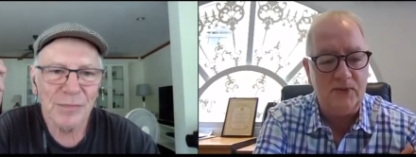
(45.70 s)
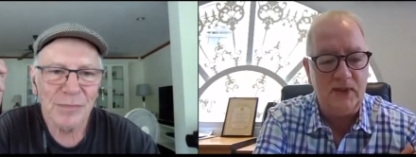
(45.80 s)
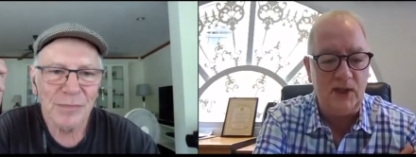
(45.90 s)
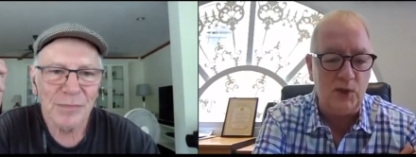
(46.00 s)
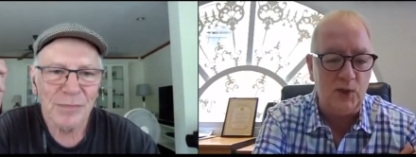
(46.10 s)

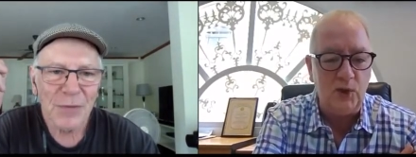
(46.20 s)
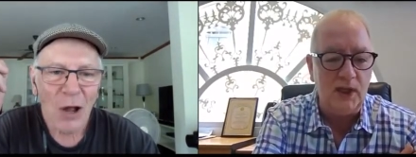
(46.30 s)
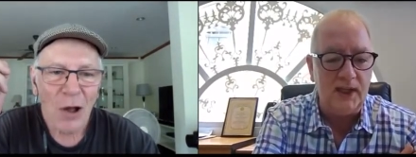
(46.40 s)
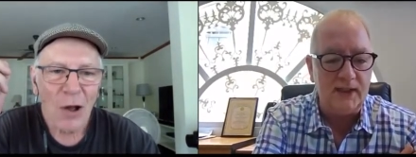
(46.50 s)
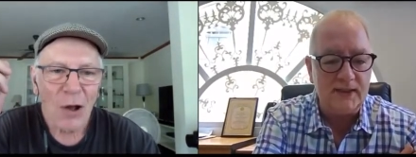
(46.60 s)
Speaker 1: say.
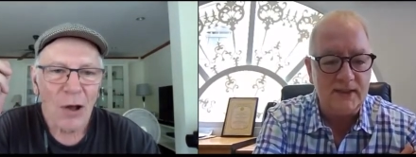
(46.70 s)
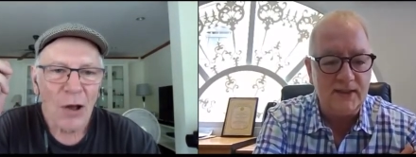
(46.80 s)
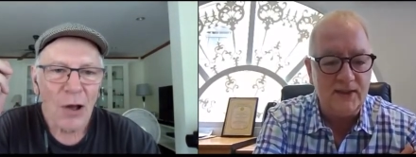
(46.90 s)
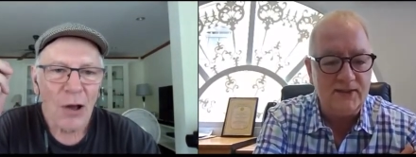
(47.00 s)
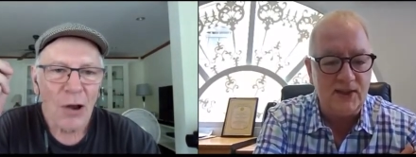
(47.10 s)
Google it,
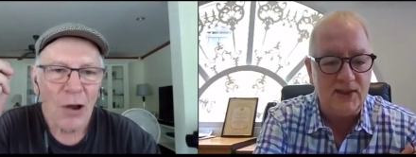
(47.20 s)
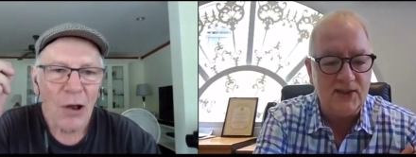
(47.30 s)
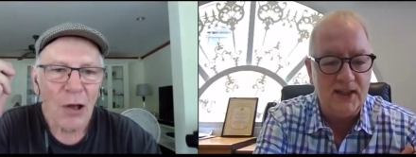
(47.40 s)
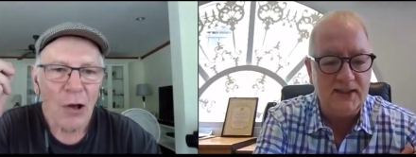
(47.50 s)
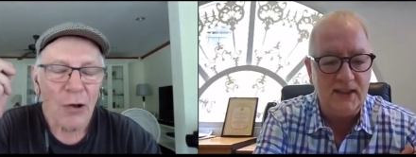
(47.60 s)

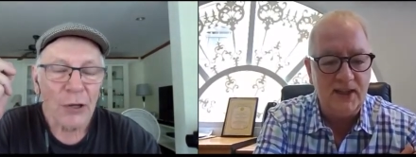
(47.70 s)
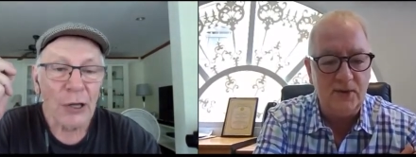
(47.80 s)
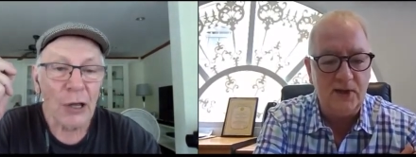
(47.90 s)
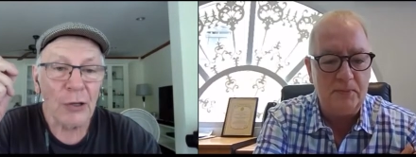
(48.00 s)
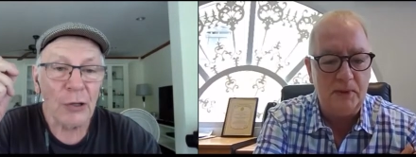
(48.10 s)
search engine.
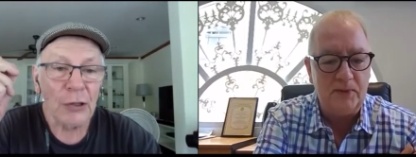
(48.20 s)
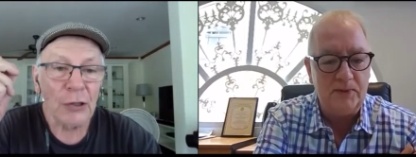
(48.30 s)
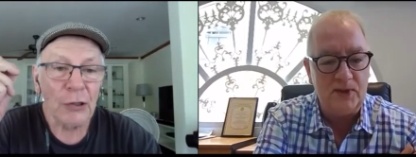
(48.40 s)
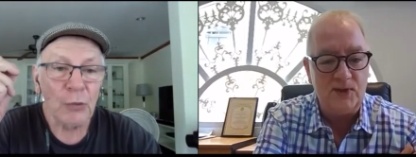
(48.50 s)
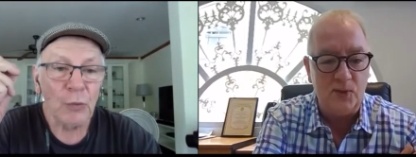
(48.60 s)
Now we can people
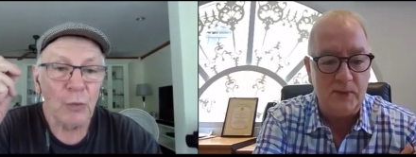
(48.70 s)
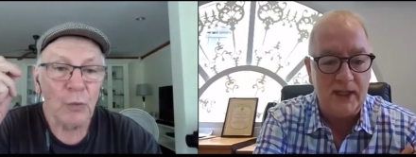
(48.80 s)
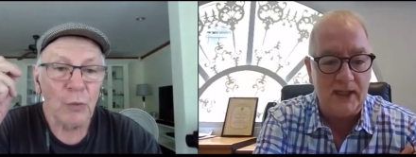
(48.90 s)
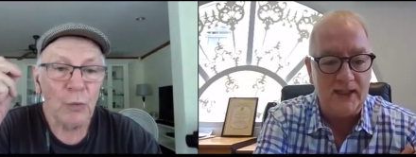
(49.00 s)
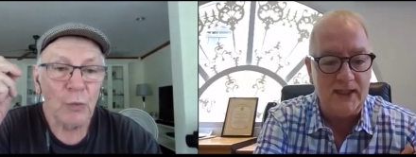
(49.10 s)
be
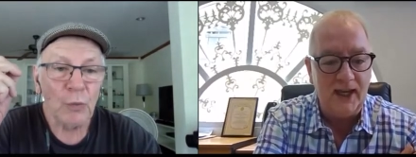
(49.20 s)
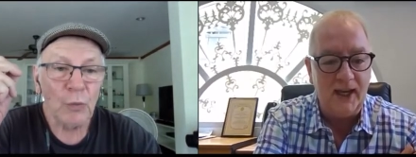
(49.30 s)
zooming it. Yeah.